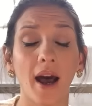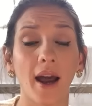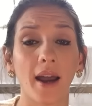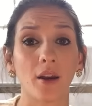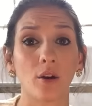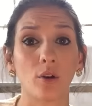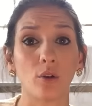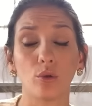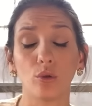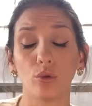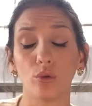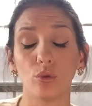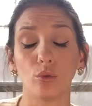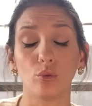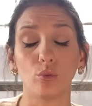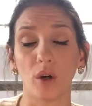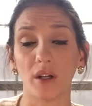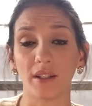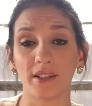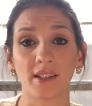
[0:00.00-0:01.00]
guy
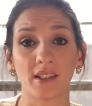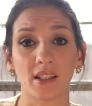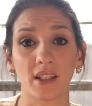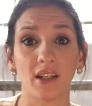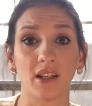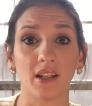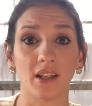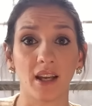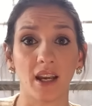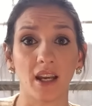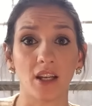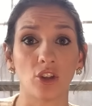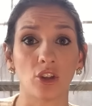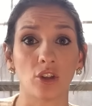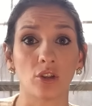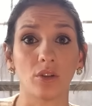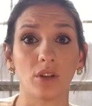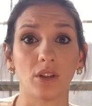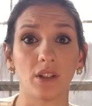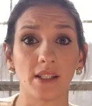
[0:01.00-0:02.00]
who wants to get
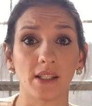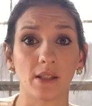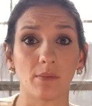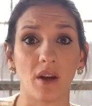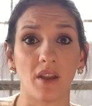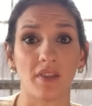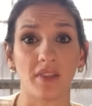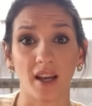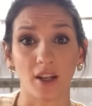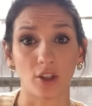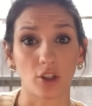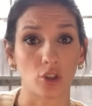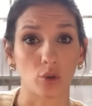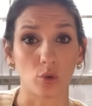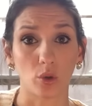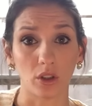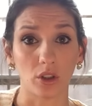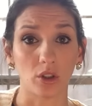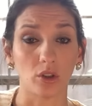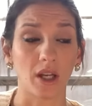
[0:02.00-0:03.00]
engaged to Elizabeth, that
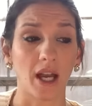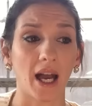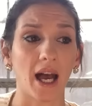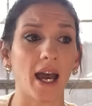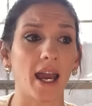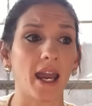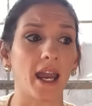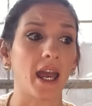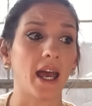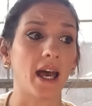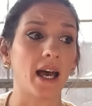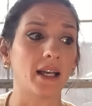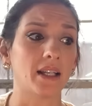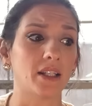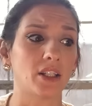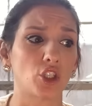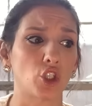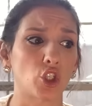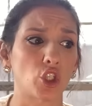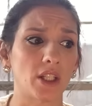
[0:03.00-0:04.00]
short little guy,
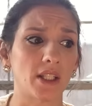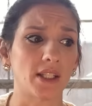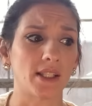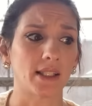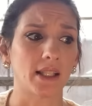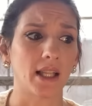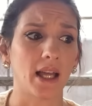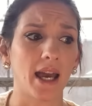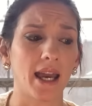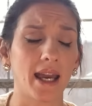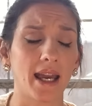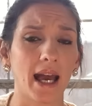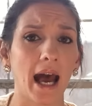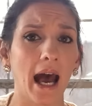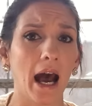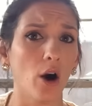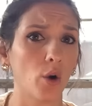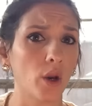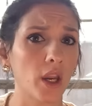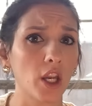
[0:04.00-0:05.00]
and she's like,
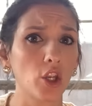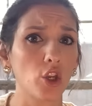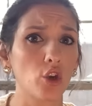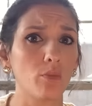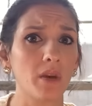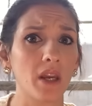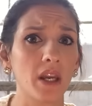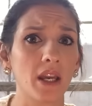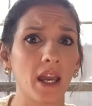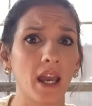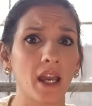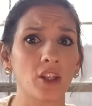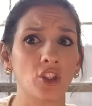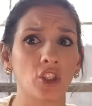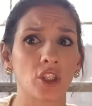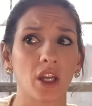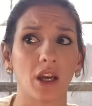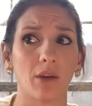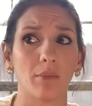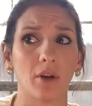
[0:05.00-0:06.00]
how can you be
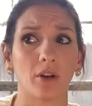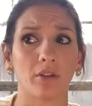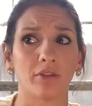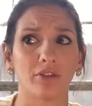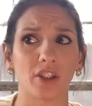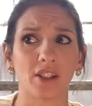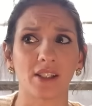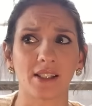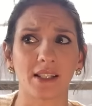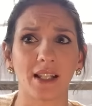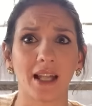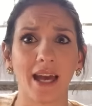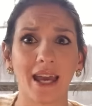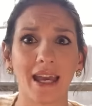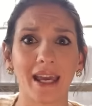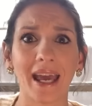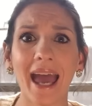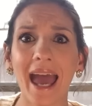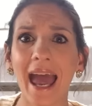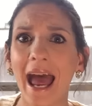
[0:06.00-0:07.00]
engaged to him? And her friend's
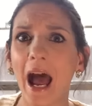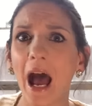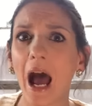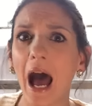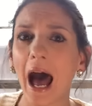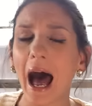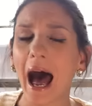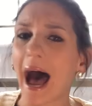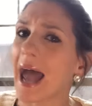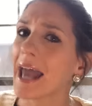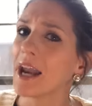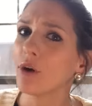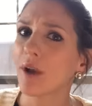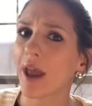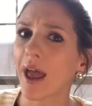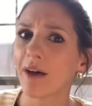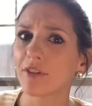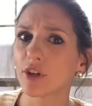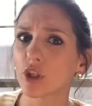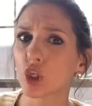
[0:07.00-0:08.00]
like, I
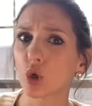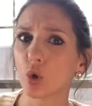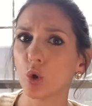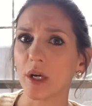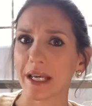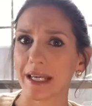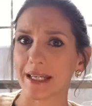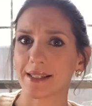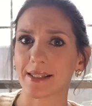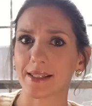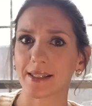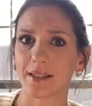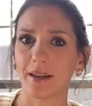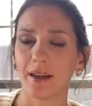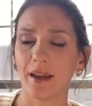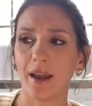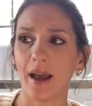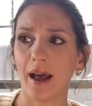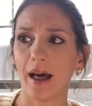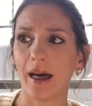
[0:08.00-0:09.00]
don't have a choice.
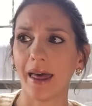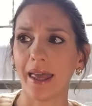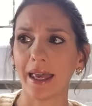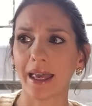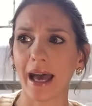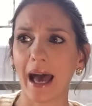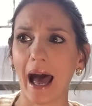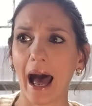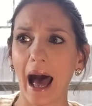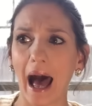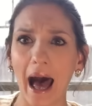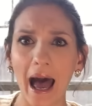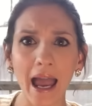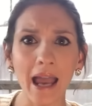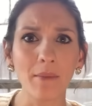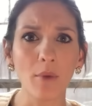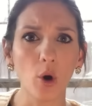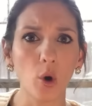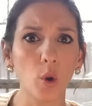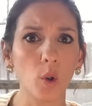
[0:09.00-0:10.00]
Like,
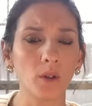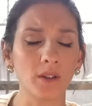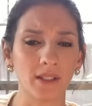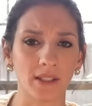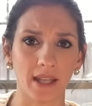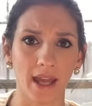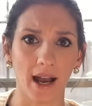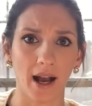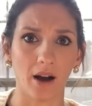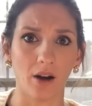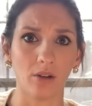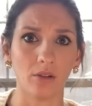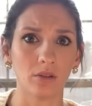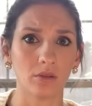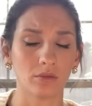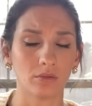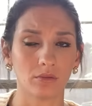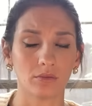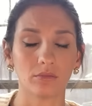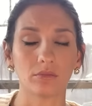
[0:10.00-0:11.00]
I'm old now,
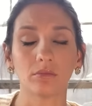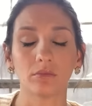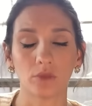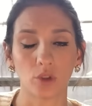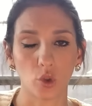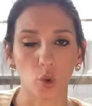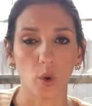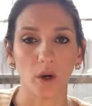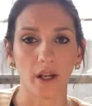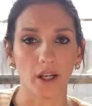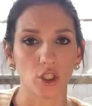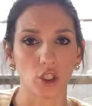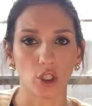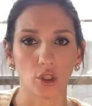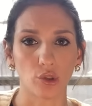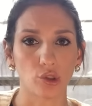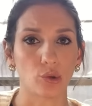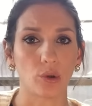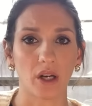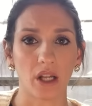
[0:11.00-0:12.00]

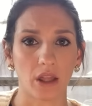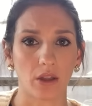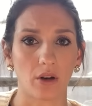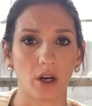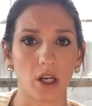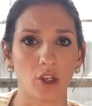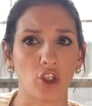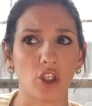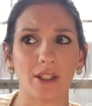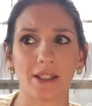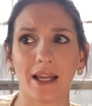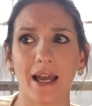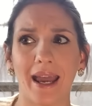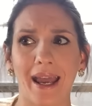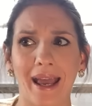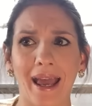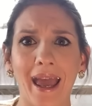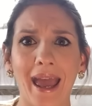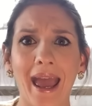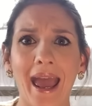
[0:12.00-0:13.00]
twenty-two, twenty-three. She's
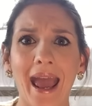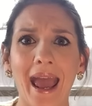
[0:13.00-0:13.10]
like,